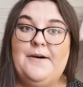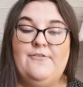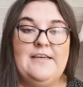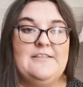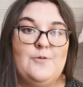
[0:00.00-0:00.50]
I
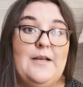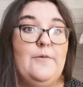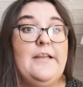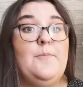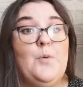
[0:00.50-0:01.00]
think it's
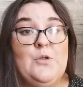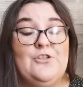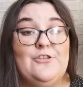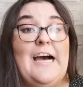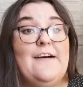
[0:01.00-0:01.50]
really
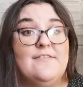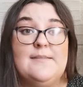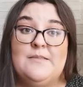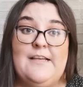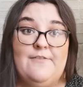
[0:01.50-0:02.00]
important to have
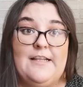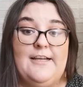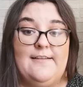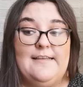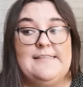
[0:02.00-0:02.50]
something
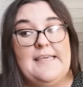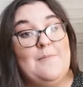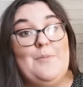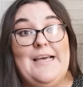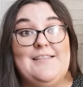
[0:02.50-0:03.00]
like this
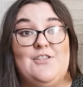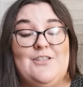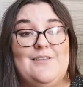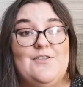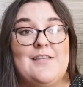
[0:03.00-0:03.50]
in place
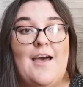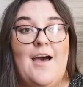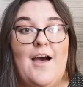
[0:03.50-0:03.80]
to use,